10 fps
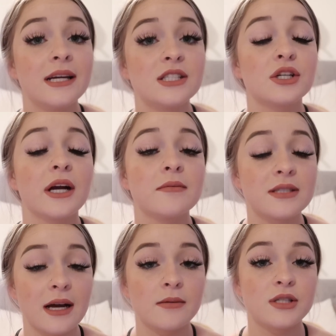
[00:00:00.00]
Instagram,
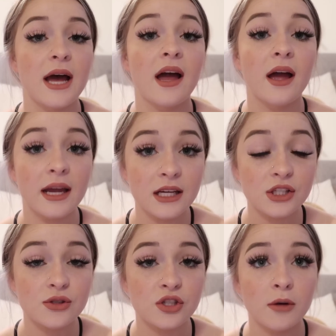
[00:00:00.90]
Snapchat, and
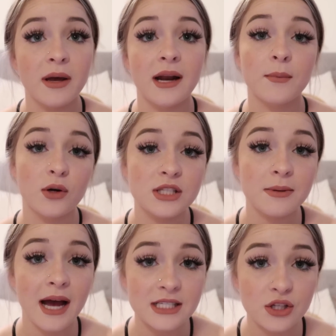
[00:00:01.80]
YouTube. And I'm going to
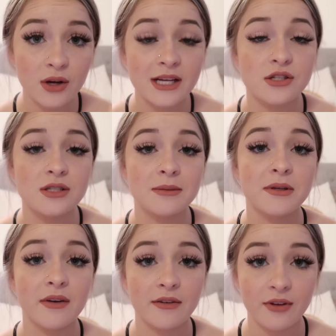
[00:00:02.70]
be asking you guys to send
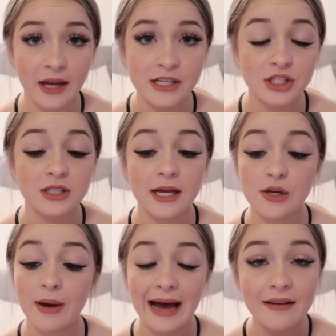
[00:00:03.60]
me verification that
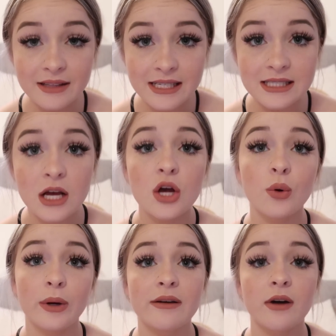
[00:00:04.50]
you have this
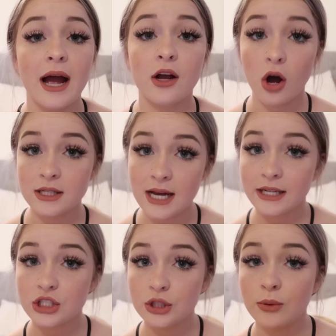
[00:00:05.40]
whenever I
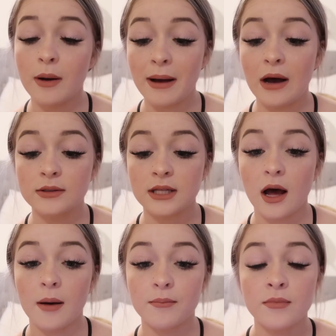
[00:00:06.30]
contact you about
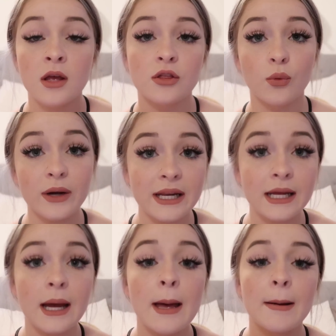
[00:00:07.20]
the
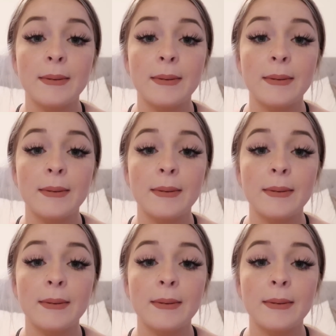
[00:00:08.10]
winning.